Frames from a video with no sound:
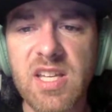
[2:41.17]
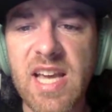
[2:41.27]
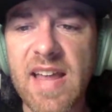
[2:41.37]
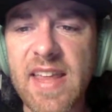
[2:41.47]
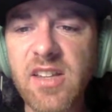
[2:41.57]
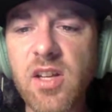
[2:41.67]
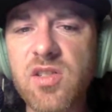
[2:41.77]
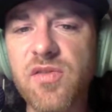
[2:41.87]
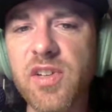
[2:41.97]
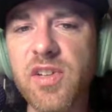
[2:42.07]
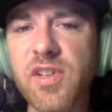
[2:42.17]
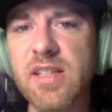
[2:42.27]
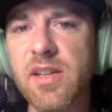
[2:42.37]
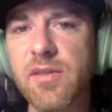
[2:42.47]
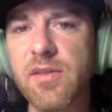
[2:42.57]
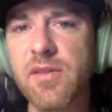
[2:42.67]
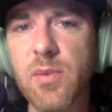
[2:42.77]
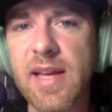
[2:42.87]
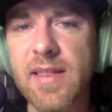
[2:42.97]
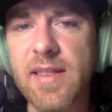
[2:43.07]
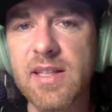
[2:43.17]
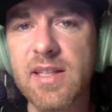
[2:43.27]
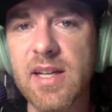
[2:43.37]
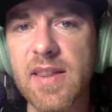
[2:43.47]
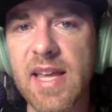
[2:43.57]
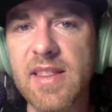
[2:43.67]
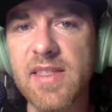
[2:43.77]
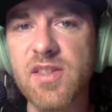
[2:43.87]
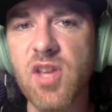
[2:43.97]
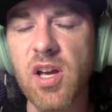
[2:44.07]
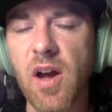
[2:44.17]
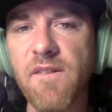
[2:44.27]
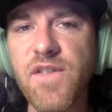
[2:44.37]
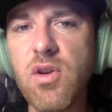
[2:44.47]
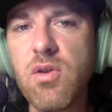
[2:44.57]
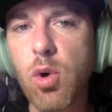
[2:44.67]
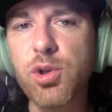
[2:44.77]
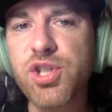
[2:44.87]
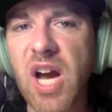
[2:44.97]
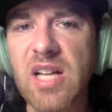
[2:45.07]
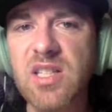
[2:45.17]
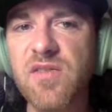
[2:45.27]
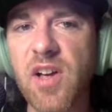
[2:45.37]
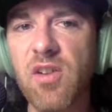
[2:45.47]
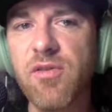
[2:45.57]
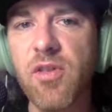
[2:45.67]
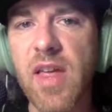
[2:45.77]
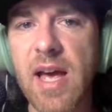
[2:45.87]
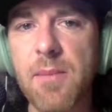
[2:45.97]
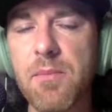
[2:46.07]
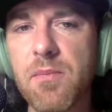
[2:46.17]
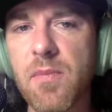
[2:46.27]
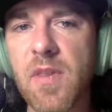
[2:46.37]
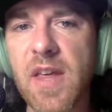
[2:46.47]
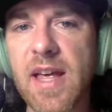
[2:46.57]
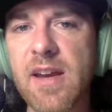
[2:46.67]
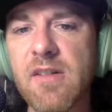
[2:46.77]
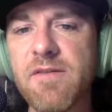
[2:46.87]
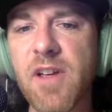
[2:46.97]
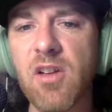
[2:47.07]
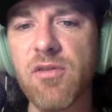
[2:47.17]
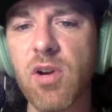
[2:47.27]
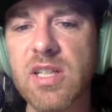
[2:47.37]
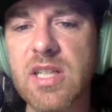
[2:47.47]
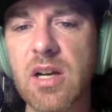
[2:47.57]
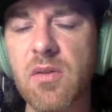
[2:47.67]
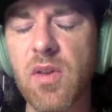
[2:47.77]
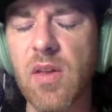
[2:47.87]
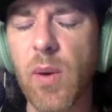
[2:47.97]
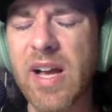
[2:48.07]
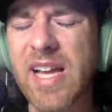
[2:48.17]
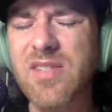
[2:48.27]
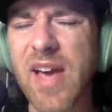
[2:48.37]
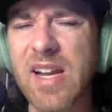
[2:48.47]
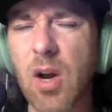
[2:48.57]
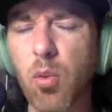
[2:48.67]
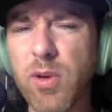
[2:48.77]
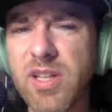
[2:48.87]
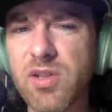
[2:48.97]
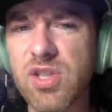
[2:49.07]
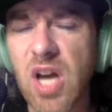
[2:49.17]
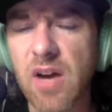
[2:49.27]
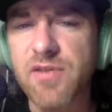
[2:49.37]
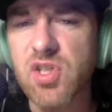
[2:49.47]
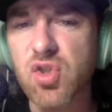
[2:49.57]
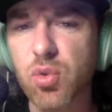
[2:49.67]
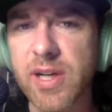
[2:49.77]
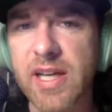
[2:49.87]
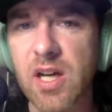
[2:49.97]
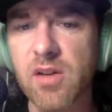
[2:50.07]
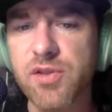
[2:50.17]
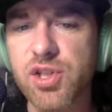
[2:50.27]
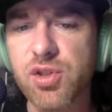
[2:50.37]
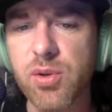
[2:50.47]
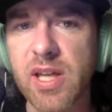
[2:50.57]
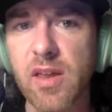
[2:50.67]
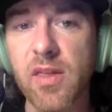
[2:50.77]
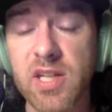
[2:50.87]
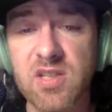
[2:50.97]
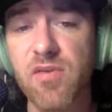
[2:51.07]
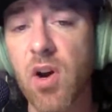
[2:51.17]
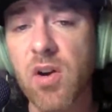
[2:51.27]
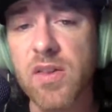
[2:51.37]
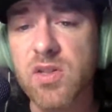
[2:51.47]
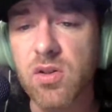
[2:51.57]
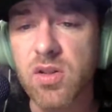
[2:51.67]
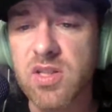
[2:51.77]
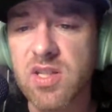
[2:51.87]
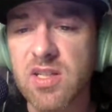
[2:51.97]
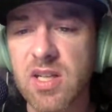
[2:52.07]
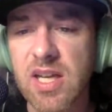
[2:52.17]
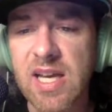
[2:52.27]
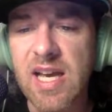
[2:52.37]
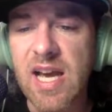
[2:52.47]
Yeah, and that does feel like the difference, right? That a few more shots fell for them than fell for us. The Wildcats have had a really tough string of shooting thus far in this early season.